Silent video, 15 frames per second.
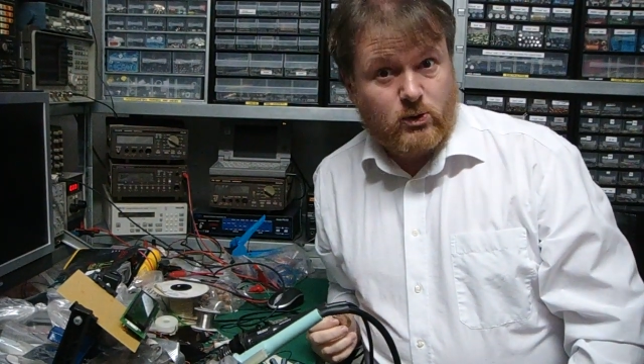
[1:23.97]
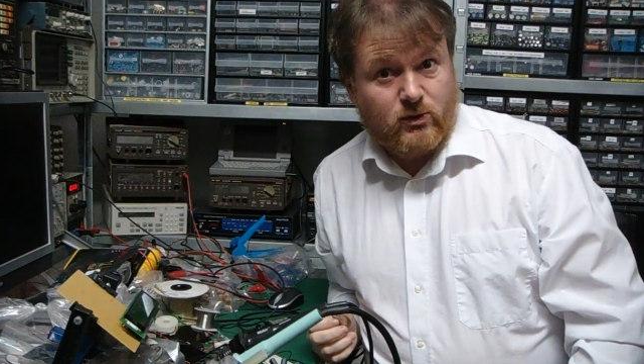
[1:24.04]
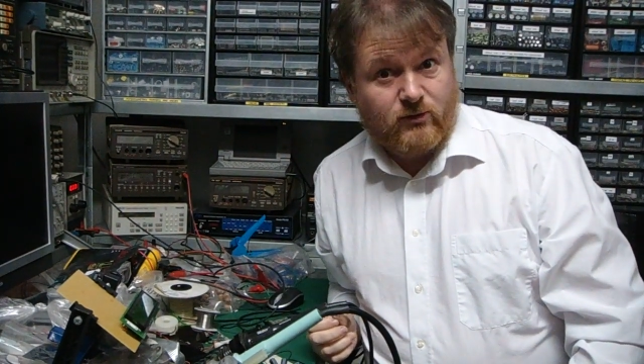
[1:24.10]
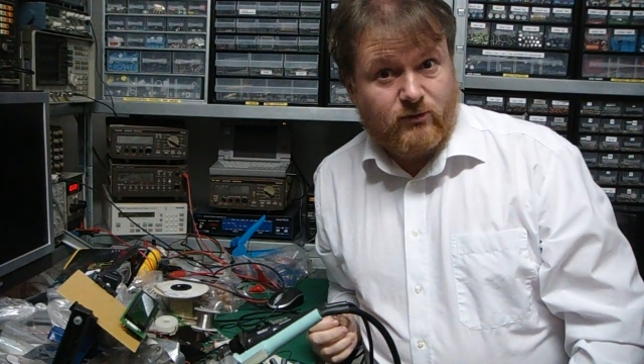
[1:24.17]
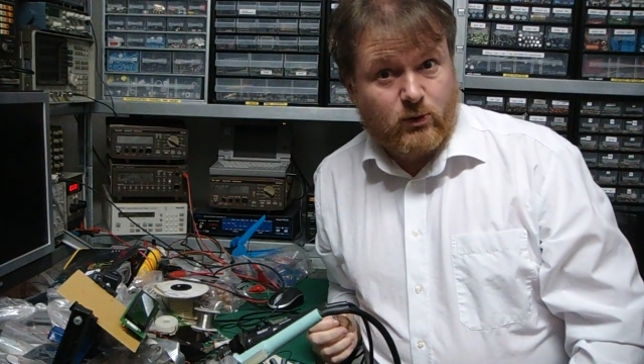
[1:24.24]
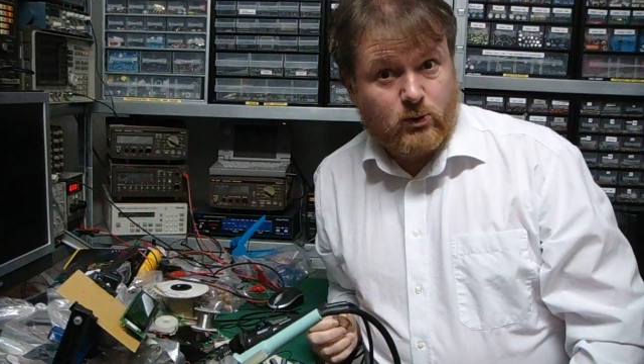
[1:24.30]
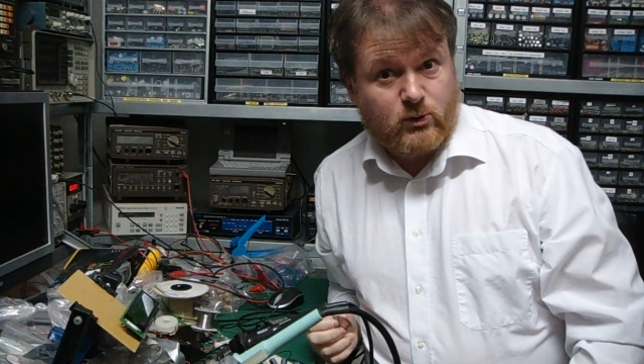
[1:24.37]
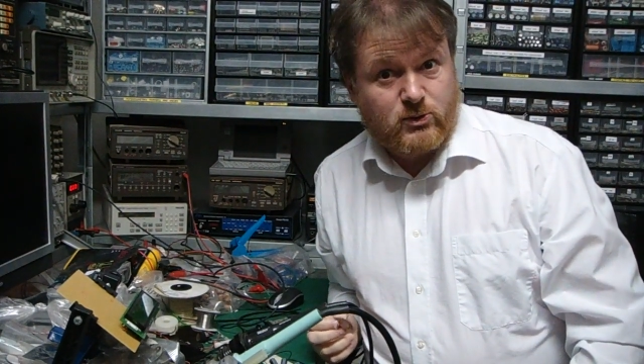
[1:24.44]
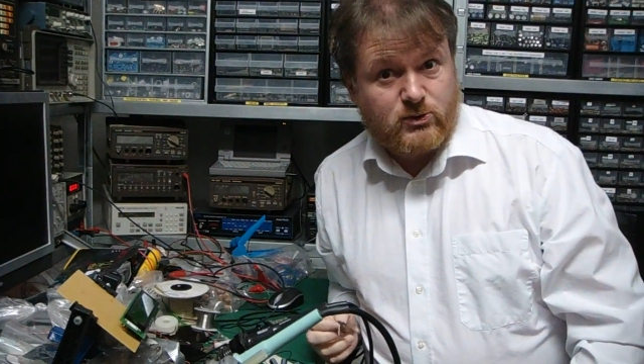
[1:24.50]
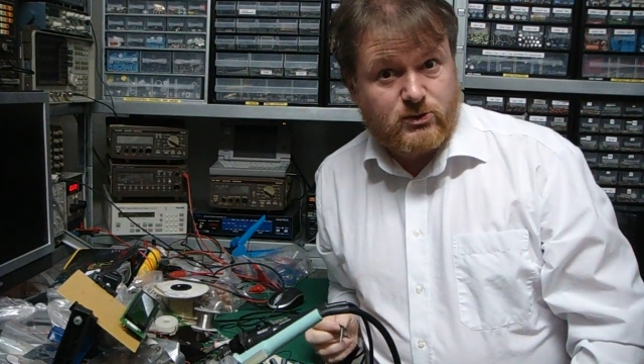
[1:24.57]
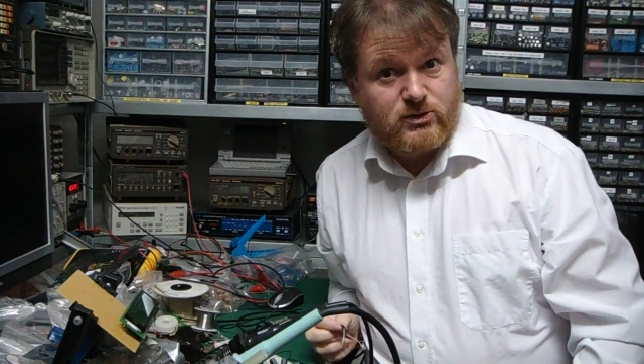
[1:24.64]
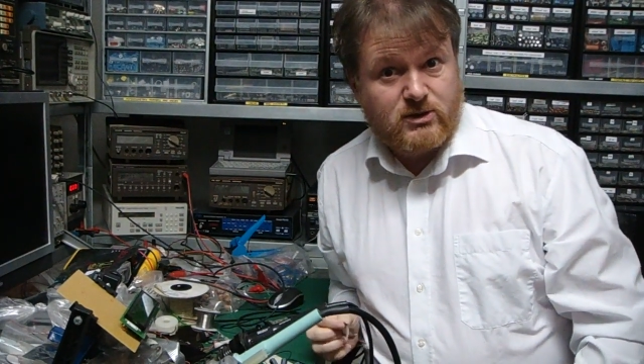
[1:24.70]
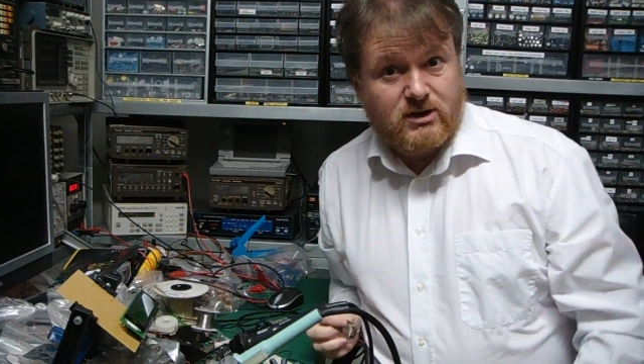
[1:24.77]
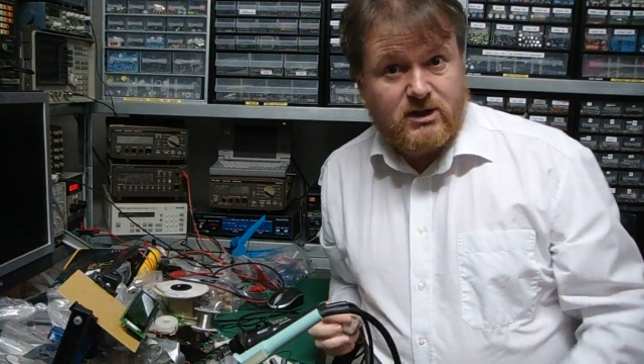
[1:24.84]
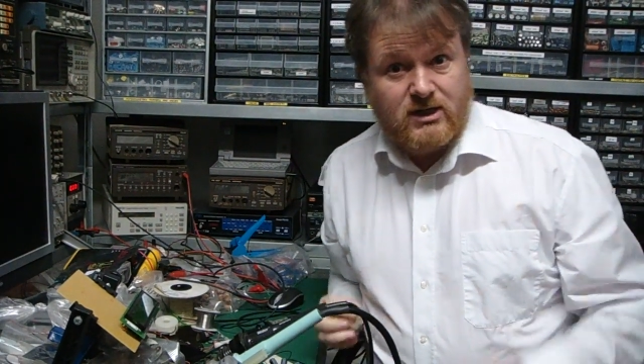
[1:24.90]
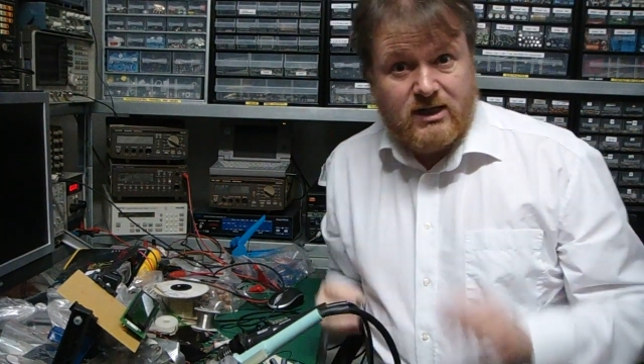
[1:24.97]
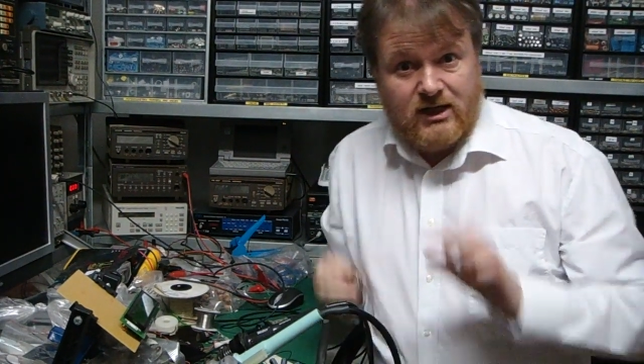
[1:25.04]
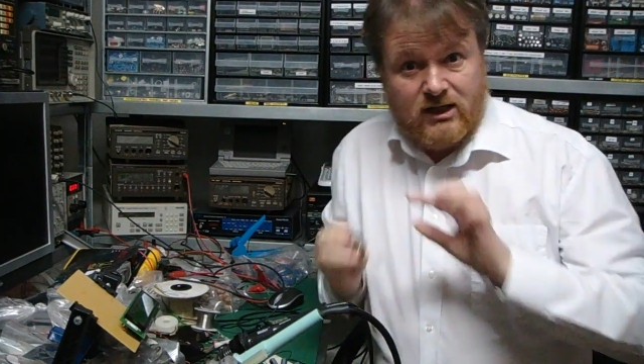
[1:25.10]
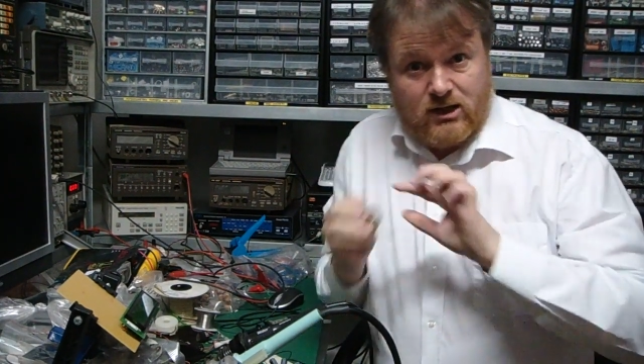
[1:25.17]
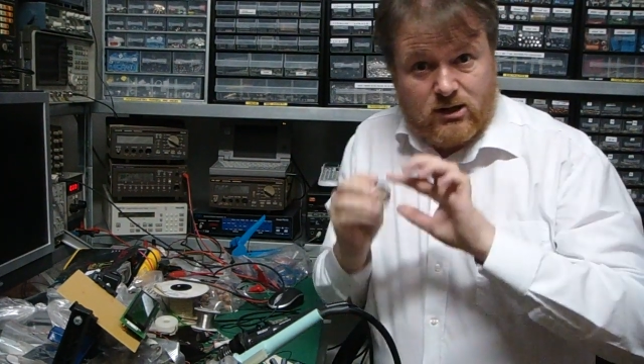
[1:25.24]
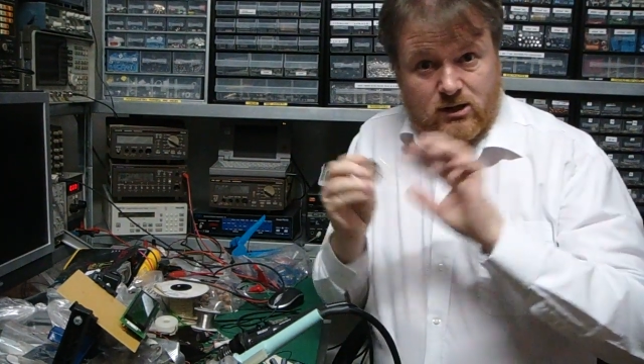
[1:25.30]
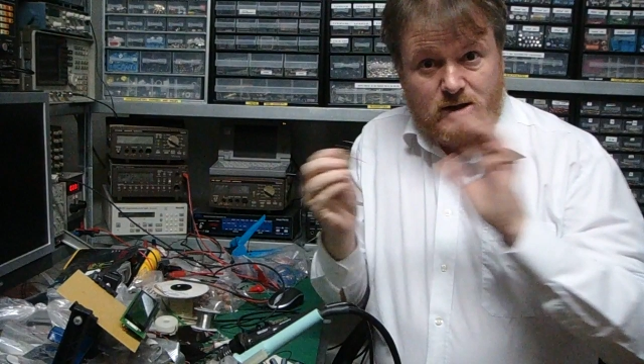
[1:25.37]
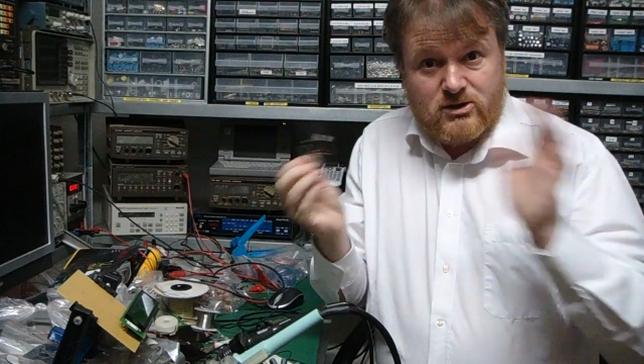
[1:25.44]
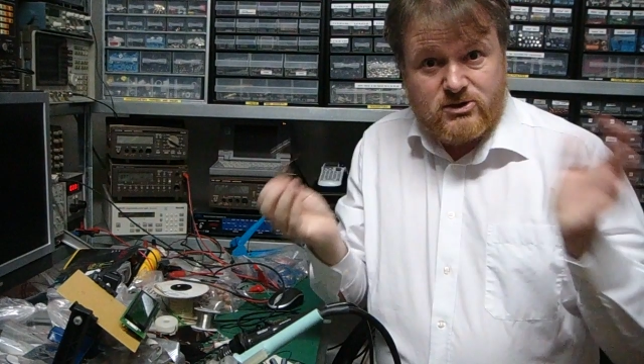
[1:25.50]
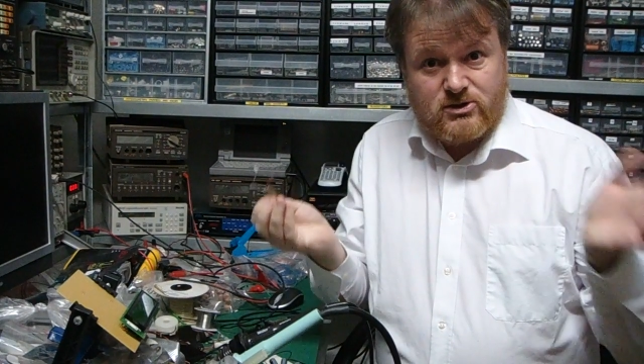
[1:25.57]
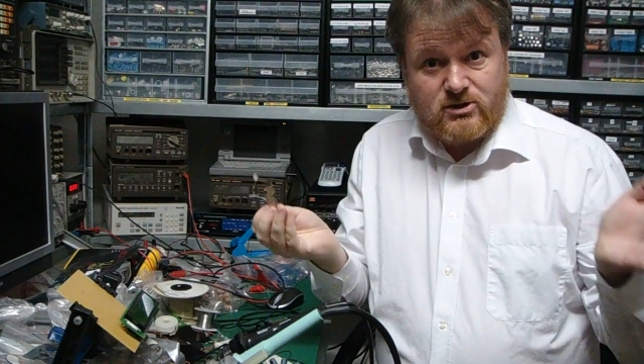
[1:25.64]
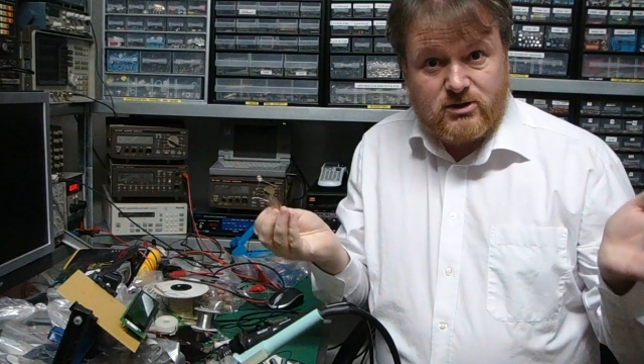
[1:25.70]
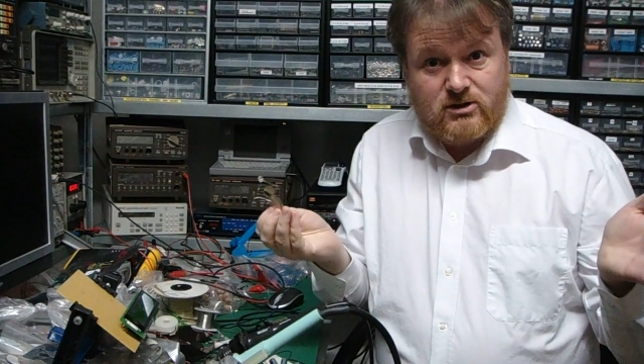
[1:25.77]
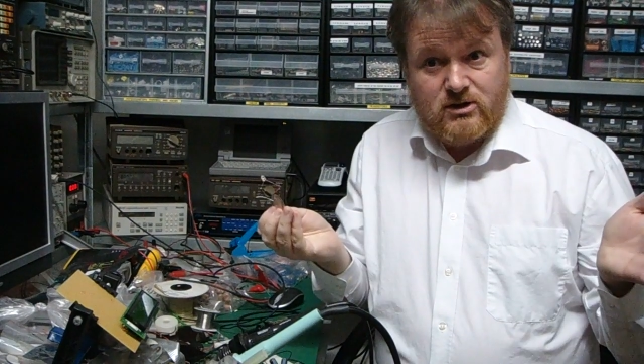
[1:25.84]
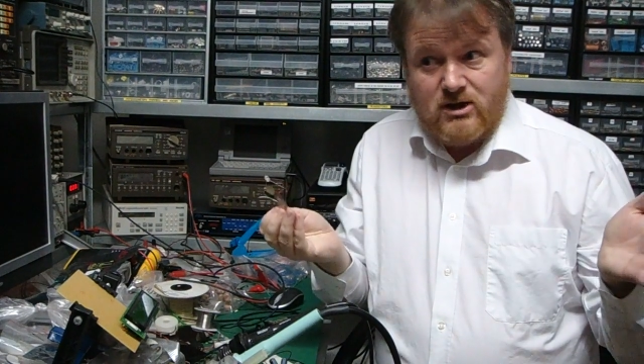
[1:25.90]
of those in a
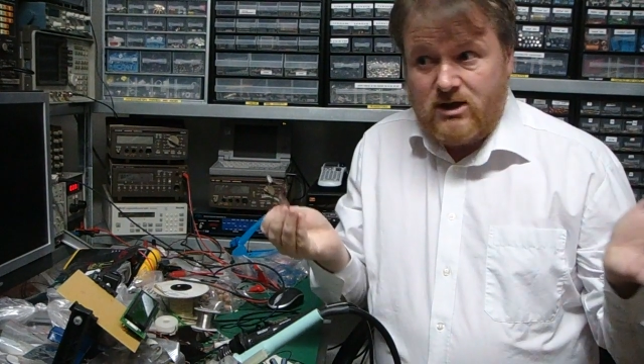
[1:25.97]
cluster.